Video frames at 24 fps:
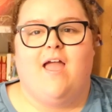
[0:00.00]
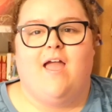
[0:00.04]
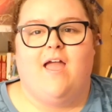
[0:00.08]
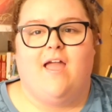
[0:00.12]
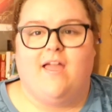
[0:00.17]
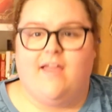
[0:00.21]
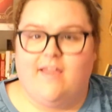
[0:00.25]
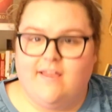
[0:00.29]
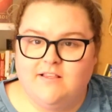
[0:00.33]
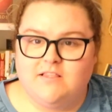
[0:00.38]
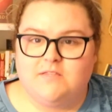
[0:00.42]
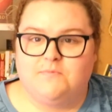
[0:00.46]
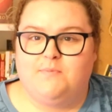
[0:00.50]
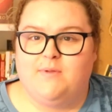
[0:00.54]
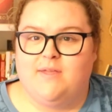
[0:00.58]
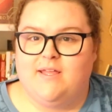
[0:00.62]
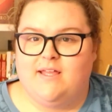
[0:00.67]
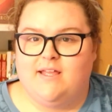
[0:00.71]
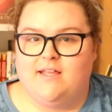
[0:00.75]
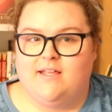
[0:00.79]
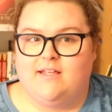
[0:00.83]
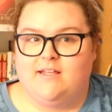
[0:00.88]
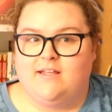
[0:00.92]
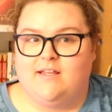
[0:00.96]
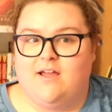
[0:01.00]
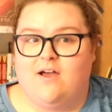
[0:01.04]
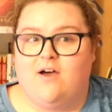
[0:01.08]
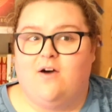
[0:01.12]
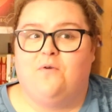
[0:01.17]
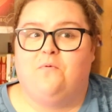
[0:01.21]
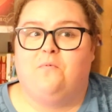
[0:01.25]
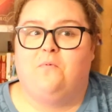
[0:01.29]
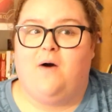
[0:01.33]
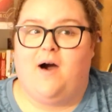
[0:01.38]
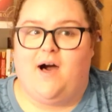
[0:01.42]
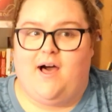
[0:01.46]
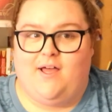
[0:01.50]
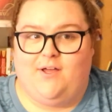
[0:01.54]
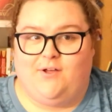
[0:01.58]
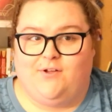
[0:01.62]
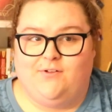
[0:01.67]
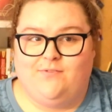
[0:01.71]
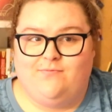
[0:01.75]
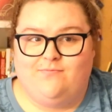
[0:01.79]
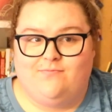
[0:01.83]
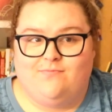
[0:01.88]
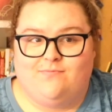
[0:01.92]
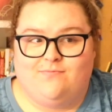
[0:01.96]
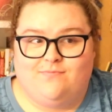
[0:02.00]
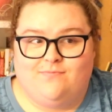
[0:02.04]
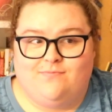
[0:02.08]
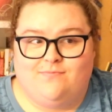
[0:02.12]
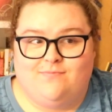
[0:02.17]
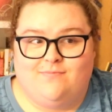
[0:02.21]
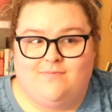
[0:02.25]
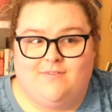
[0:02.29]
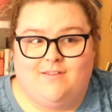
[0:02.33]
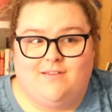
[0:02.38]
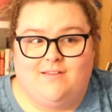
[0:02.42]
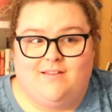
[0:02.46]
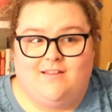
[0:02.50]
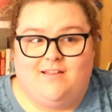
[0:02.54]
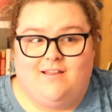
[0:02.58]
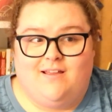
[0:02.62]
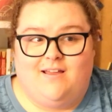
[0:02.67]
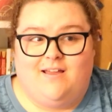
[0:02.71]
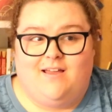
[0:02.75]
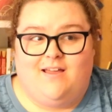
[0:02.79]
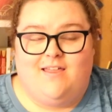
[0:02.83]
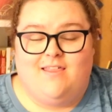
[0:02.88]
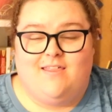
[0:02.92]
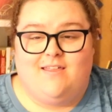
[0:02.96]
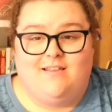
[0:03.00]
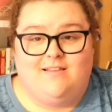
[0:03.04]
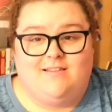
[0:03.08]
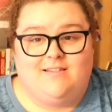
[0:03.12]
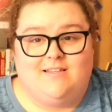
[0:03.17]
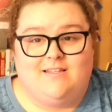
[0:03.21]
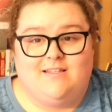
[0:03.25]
It's been a while. This